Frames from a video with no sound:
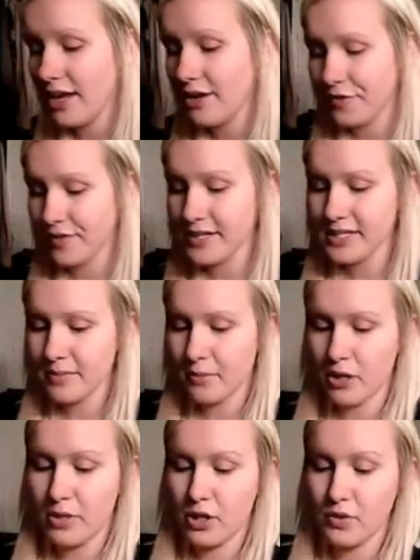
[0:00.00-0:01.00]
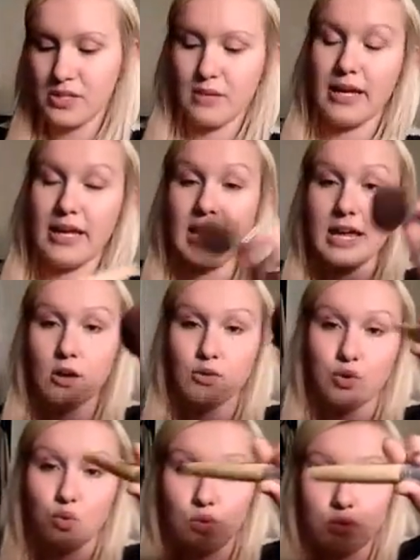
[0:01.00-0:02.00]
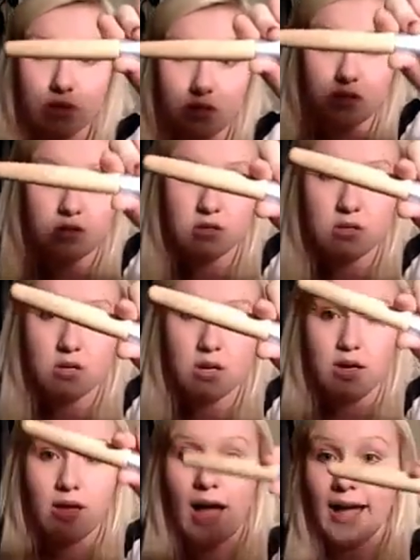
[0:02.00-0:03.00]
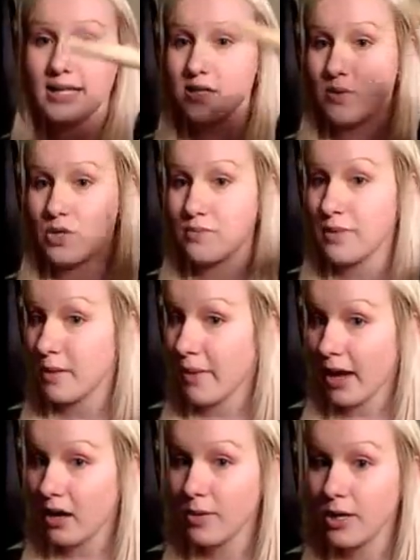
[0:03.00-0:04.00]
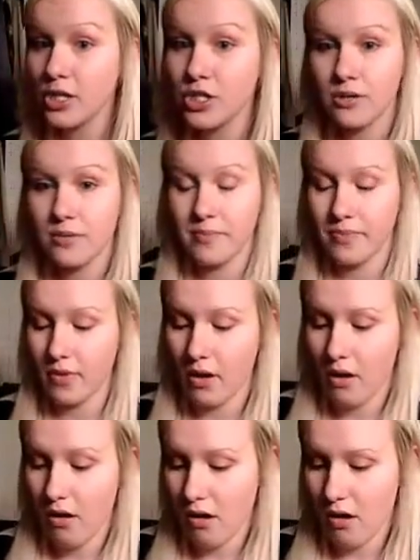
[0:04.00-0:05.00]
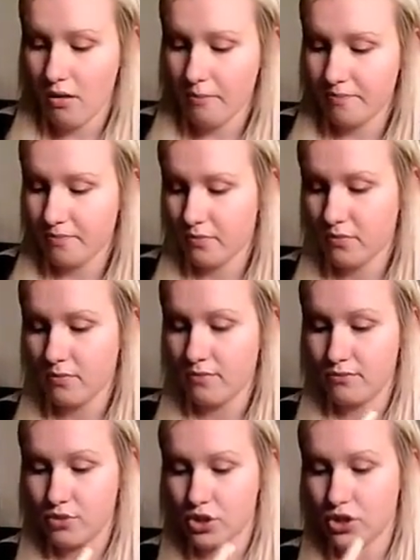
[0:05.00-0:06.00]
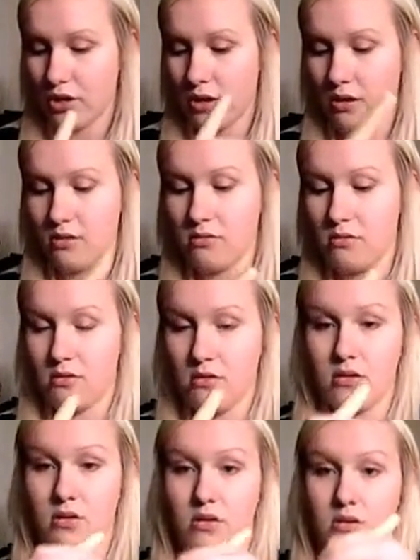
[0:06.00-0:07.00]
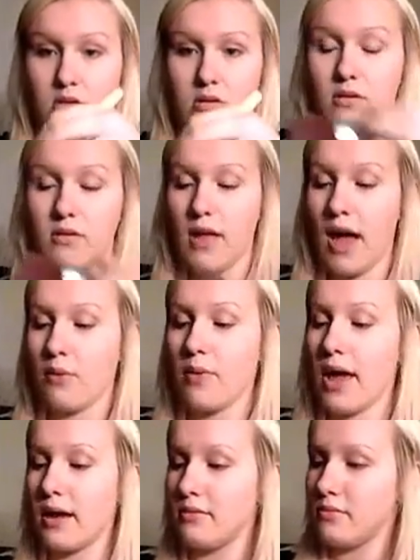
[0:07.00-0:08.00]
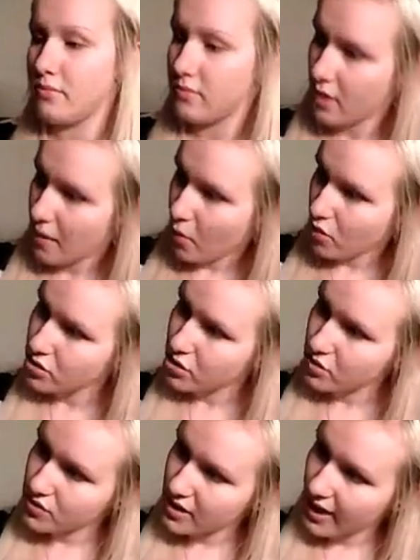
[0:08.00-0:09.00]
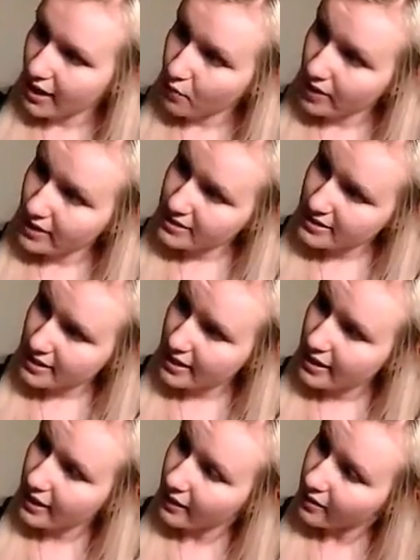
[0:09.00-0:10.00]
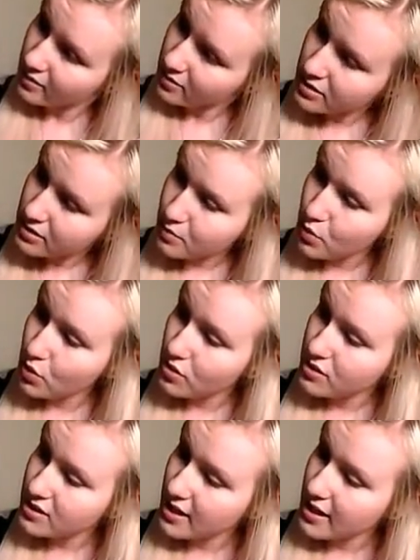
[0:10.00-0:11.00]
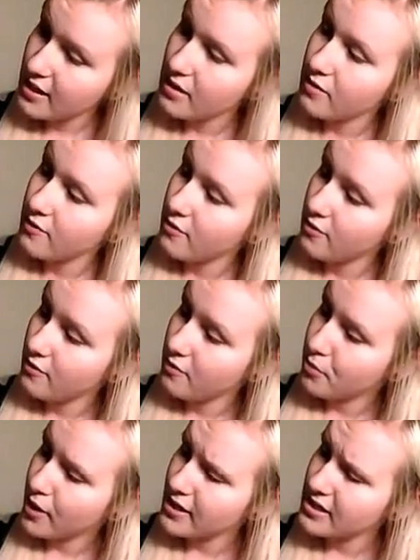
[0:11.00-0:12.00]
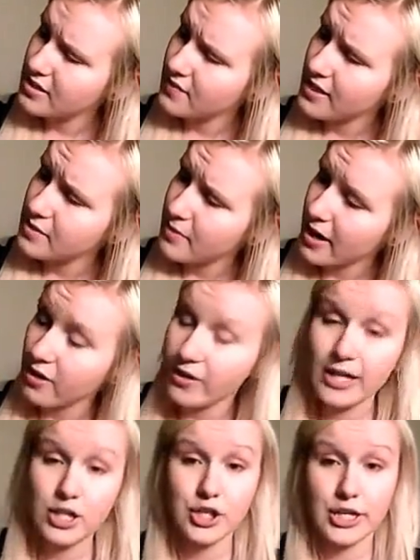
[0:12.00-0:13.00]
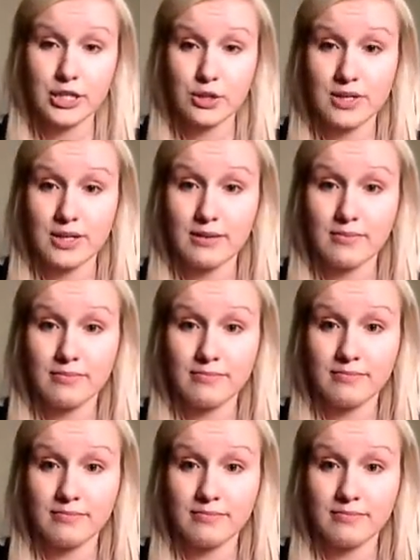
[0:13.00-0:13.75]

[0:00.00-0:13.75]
And for this I'm going to be using my Eco Tools, I guess it would just be a powder brush. I'm just gonna, oh, and I'm also using NYC Smooth Skin Pressed Face Powder and Translucent.